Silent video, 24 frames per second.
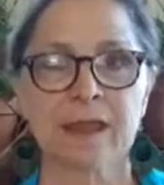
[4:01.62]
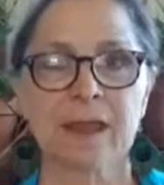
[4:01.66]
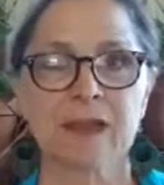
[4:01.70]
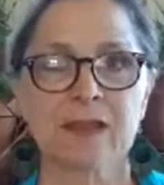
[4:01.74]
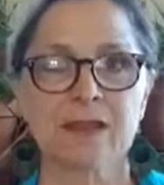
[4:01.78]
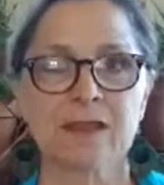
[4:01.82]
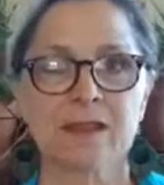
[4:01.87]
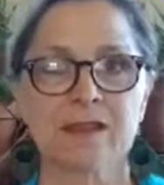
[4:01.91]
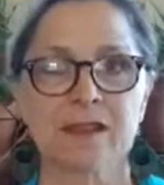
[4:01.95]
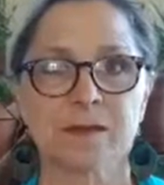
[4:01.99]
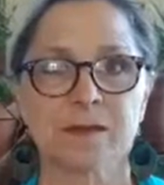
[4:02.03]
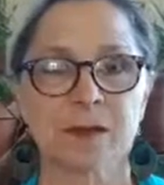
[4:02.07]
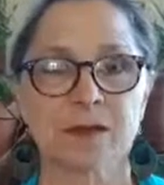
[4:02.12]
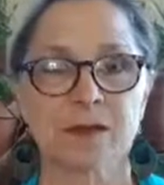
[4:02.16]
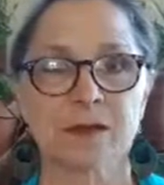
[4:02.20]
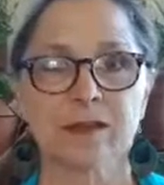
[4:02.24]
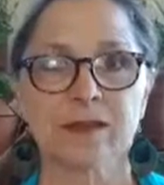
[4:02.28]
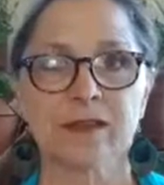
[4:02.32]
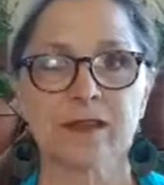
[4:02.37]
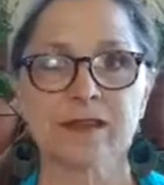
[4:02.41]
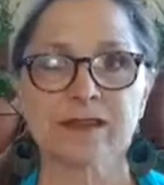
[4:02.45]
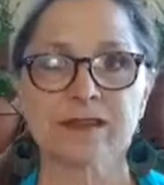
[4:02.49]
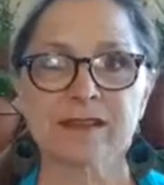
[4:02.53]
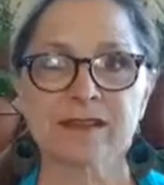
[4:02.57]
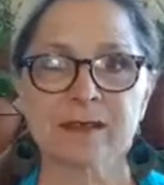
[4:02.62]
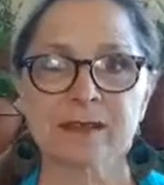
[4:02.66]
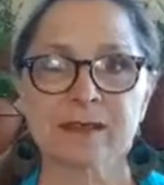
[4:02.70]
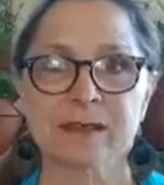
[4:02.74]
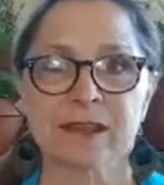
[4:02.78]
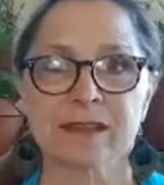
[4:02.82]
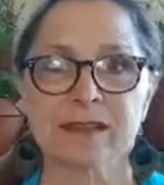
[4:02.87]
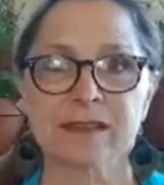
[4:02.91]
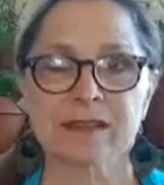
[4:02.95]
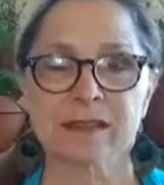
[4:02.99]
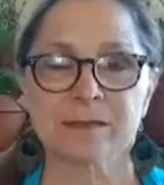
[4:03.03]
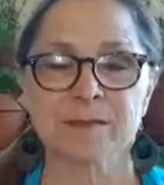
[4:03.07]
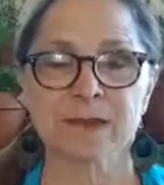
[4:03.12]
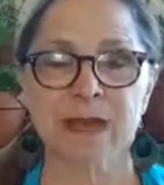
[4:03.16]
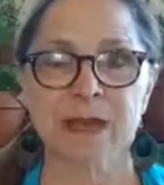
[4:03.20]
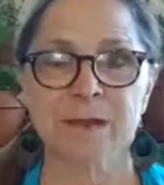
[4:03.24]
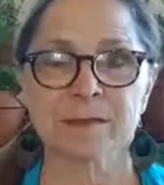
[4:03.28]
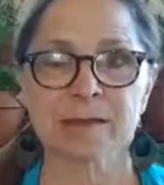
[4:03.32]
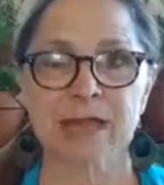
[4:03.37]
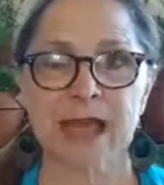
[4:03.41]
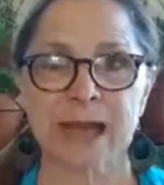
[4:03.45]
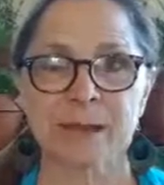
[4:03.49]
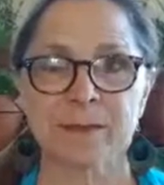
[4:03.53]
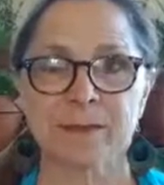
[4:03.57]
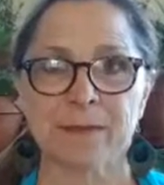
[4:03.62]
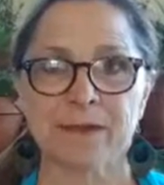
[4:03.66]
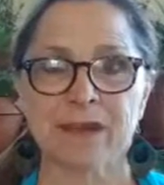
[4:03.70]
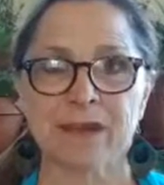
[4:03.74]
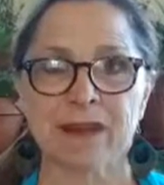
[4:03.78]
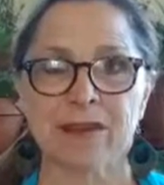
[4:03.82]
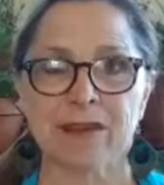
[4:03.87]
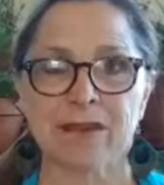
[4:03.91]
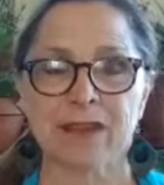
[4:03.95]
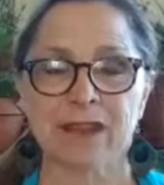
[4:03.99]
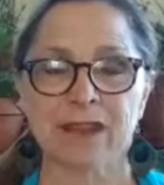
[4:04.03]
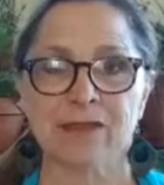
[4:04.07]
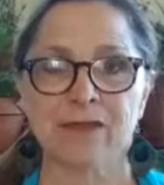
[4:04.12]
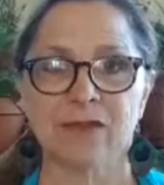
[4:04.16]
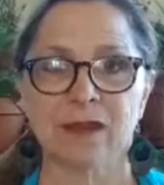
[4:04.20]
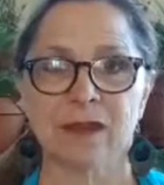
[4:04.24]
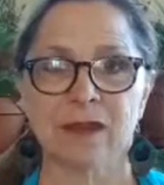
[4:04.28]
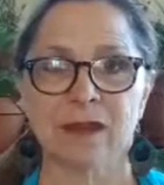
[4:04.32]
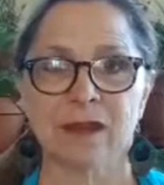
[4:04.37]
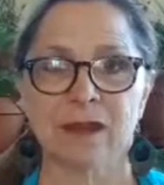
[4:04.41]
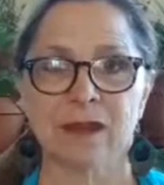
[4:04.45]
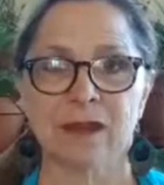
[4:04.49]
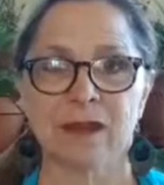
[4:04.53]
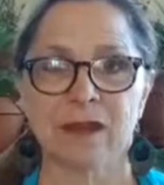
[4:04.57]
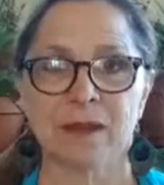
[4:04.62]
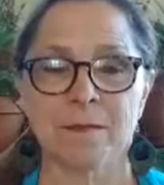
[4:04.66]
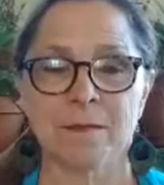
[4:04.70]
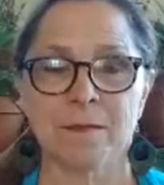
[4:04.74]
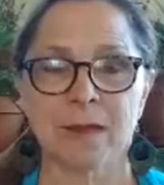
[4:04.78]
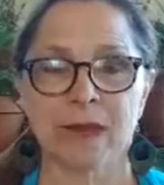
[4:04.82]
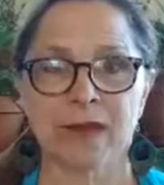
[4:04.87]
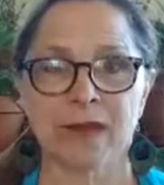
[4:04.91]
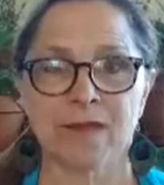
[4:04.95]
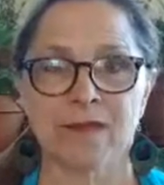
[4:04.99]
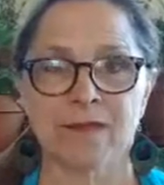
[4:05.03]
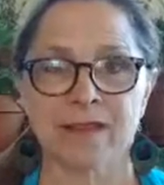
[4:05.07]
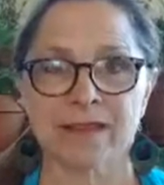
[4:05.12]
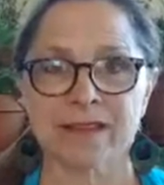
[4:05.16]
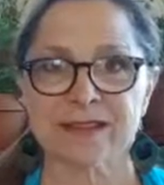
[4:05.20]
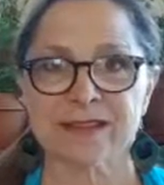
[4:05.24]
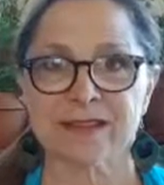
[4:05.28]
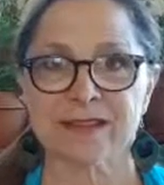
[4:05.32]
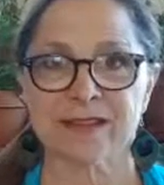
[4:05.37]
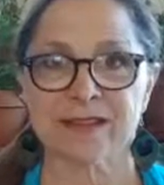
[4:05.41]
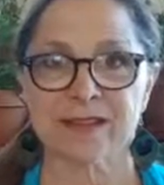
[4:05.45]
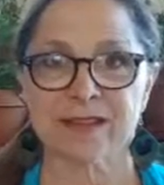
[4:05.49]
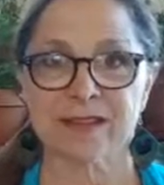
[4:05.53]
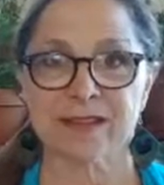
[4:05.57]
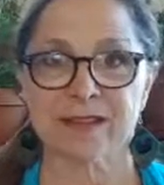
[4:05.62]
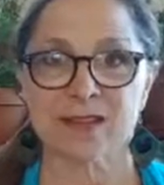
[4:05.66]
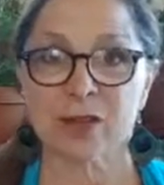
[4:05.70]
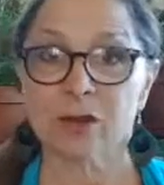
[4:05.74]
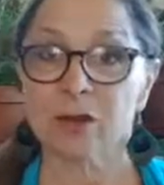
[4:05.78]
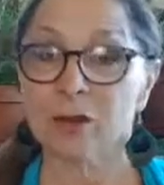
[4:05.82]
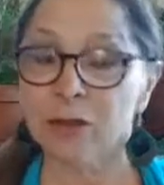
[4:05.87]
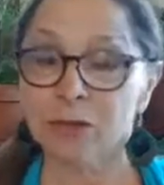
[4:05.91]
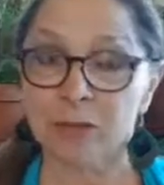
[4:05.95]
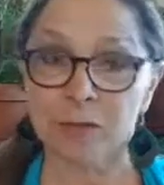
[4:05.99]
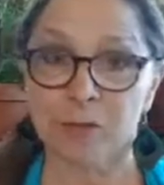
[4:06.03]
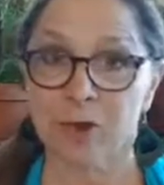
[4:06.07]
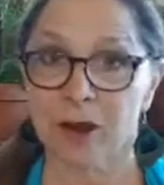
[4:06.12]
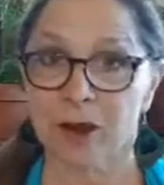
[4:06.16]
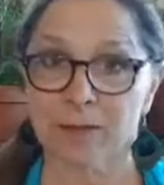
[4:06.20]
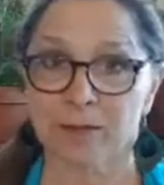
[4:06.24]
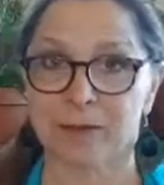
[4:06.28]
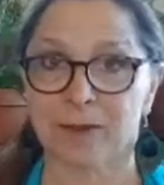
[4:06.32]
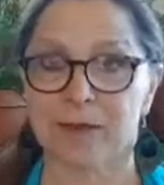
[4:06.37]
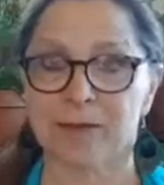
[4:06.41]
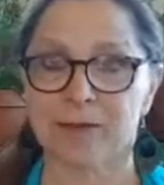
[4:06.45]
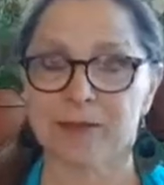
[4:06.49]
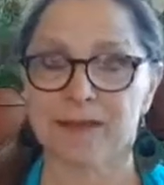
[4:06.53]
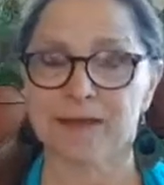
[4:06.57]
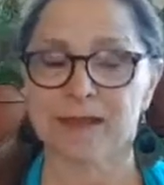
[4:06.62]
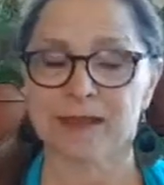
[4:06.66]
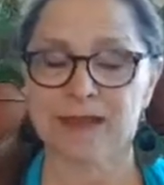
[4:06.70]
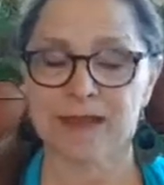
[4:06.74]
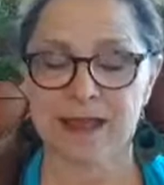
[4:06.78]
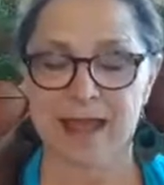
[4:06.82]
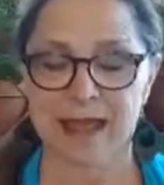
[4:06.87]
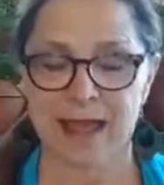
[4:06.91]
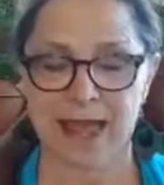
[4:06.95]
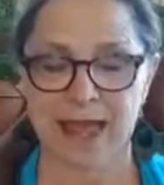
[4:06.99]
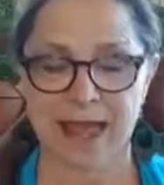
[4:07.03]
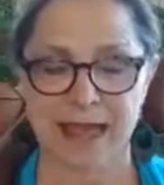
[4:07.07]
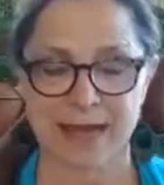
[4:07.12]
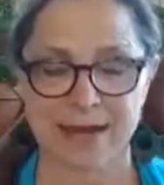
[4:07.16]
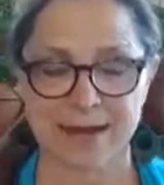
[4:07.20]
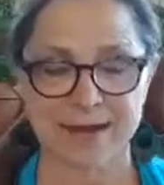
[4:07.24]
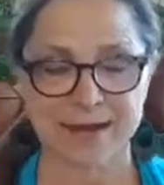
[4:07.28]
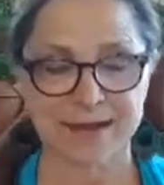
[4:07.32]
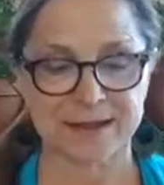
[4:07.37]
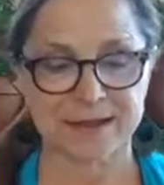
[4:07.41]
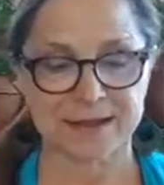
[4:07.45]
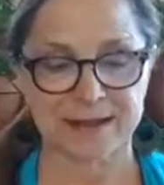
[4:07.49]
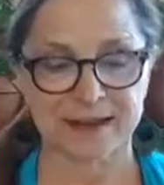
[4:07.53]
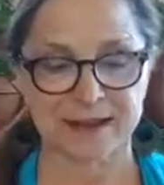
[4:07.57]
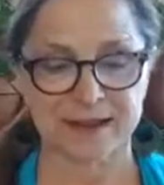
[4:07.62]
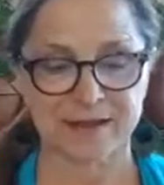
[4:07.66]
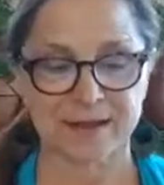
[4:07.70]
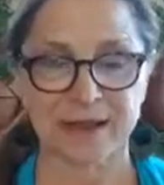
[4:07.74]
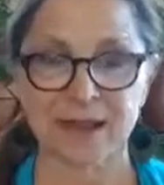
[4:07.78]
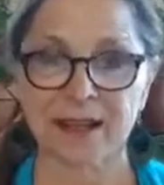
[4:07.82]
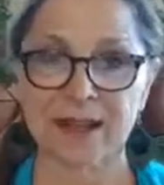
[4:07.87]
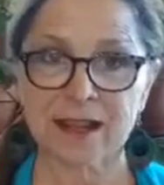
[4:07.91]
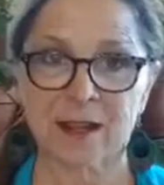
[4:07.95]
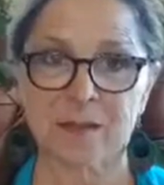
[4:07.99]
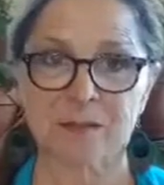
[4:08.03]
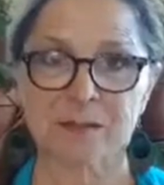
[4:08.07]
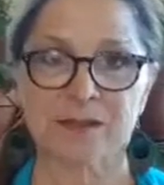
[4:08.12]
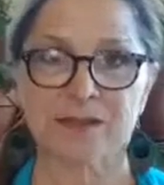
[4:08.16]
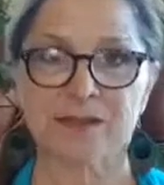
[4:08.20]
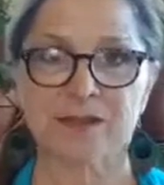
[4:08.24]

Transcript: Some other things that sometimes happen are even manifesting tooth problems and hiccups.